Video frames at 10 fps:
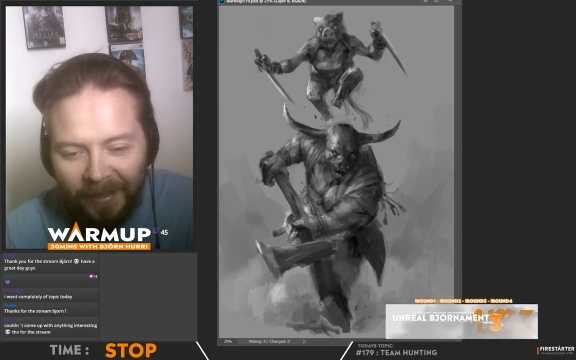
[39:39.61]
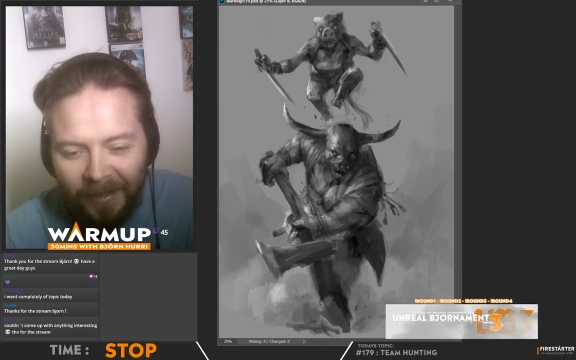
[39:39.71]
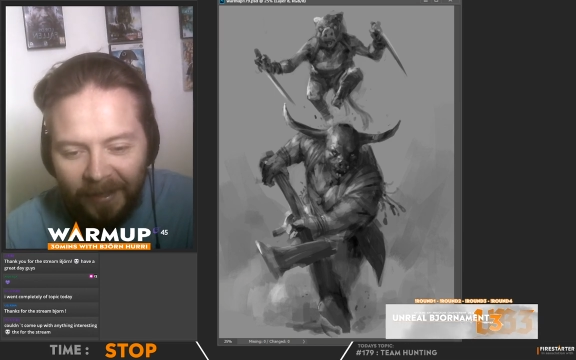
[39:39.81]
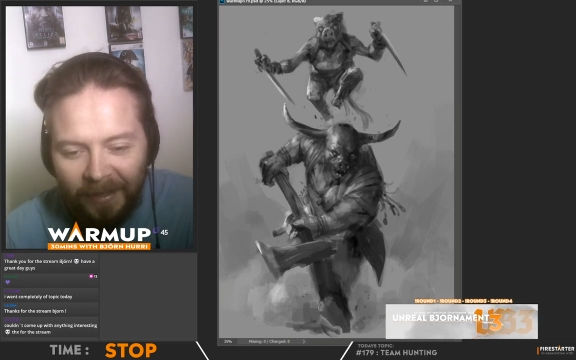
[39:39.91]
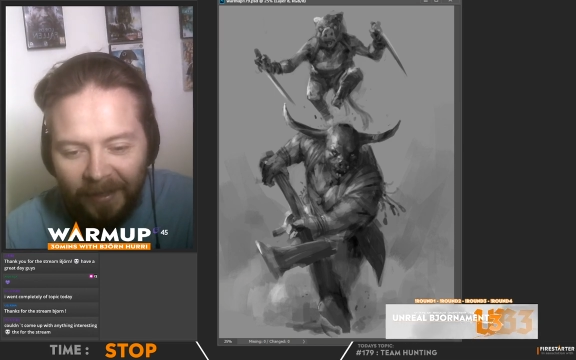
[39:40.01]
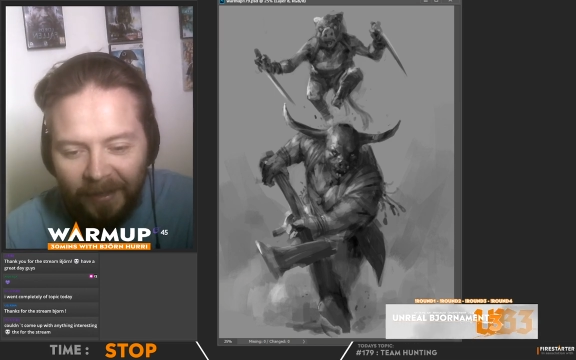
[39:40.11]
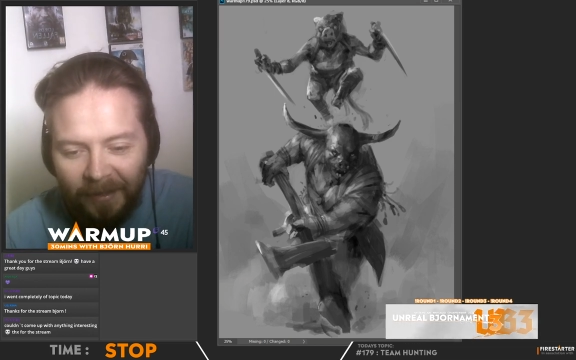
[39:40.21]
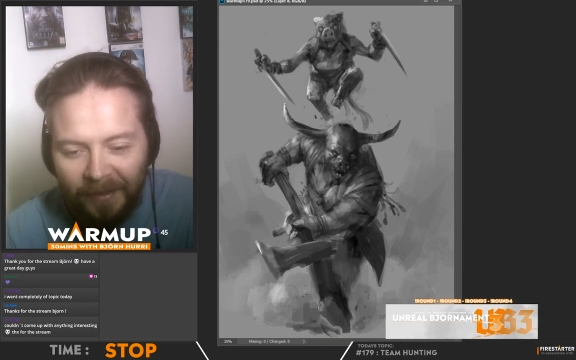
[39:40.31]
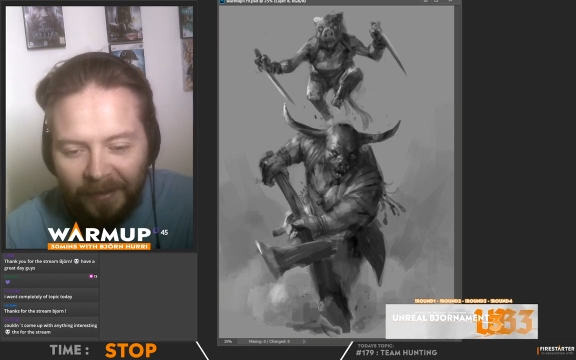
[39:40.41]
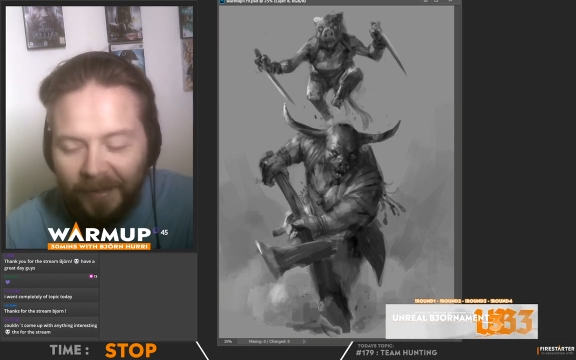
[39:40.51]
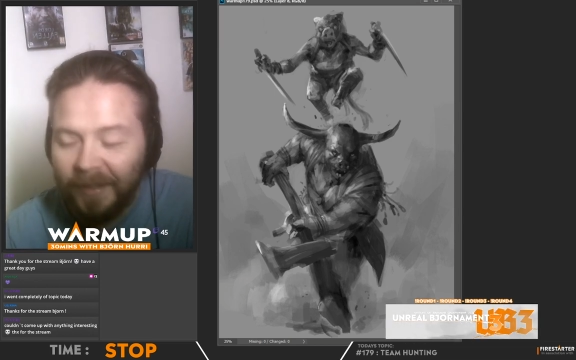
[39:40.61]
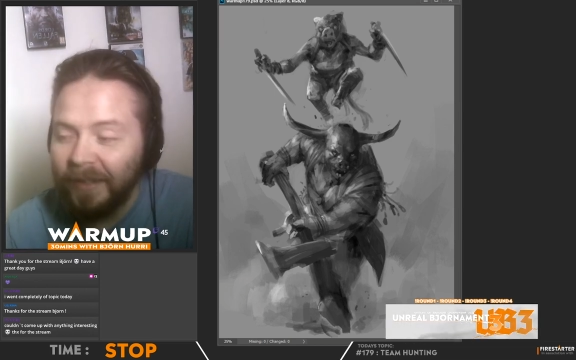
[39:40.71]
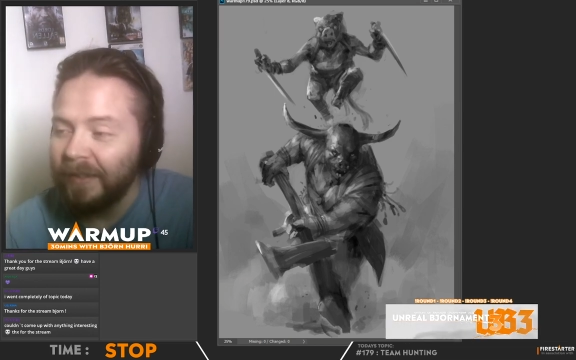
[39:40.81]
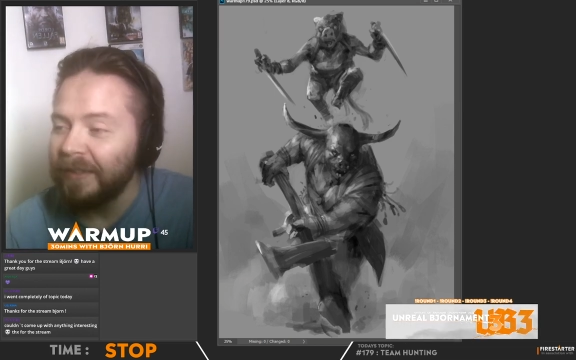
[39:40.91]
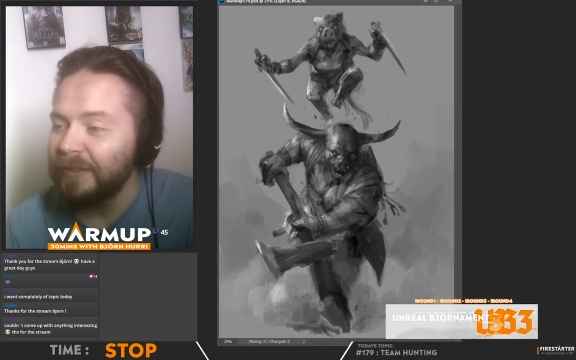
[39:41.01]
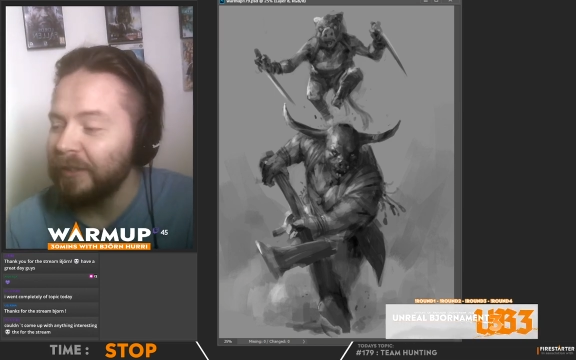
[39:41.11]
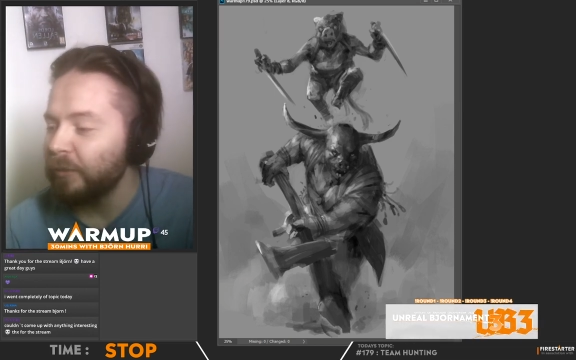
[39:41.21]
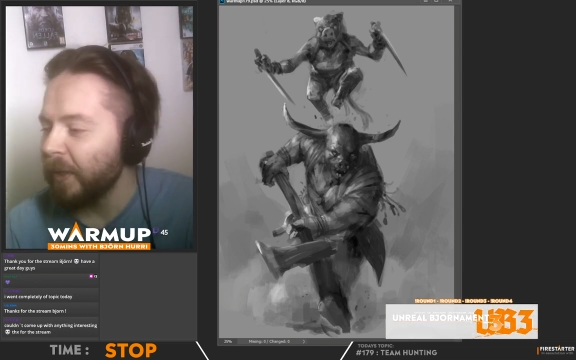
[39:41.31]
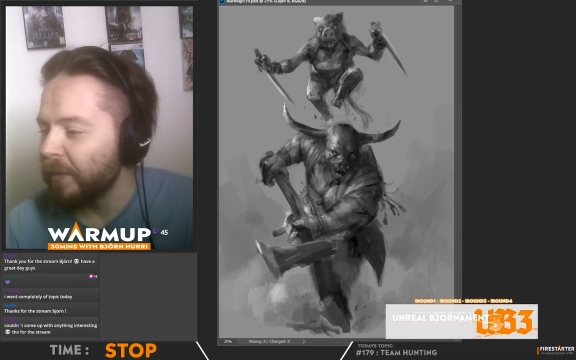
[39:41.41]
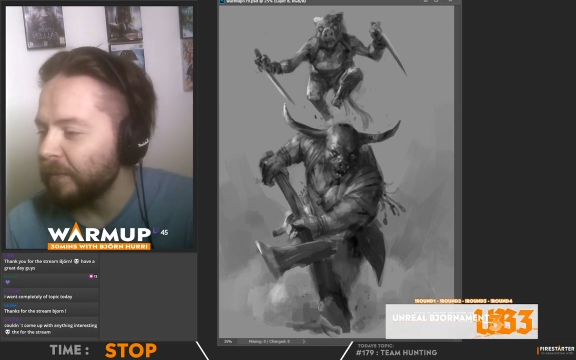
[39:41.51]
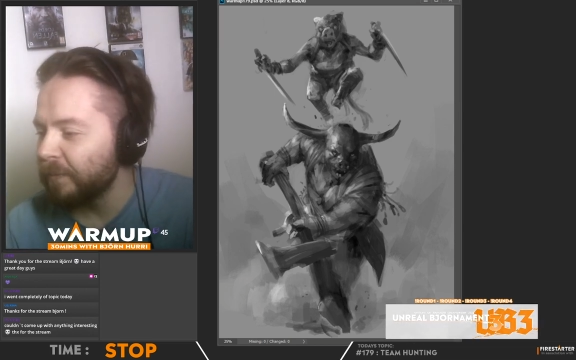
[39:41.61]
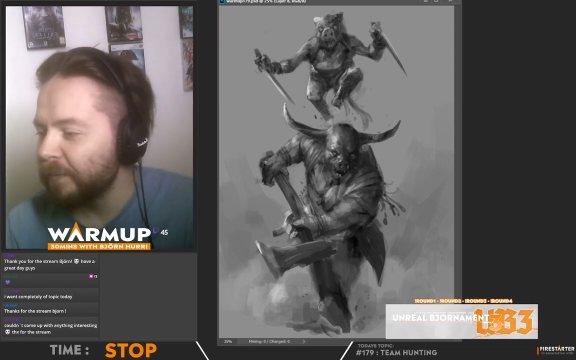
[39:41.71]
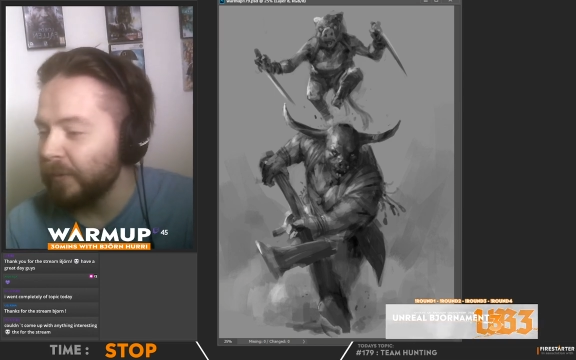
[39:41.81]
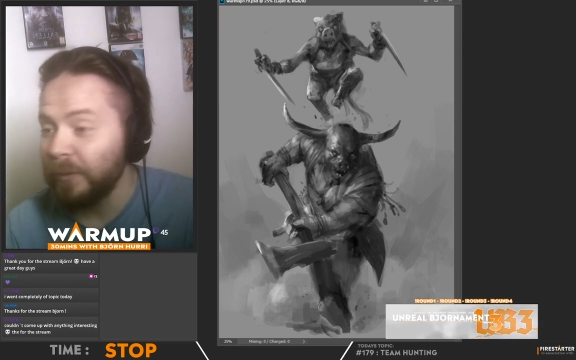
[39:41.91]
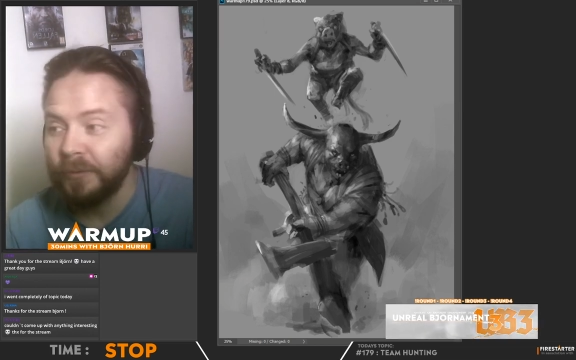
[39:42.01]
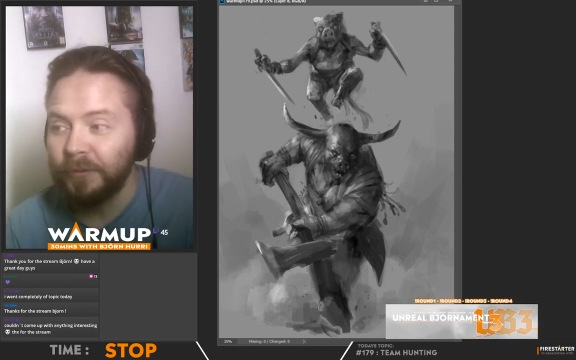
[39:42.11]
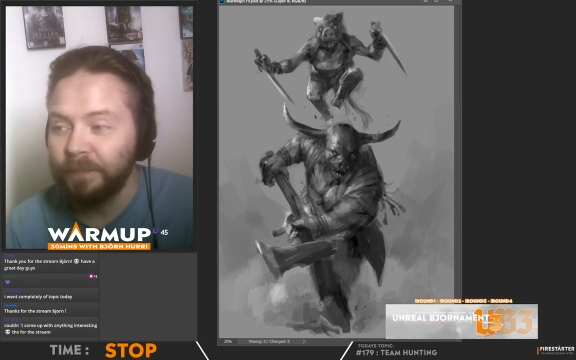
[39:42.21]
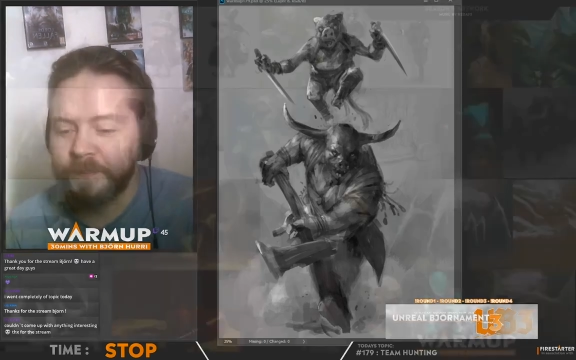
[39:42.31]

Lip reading: and see you tomorrow. Toodles.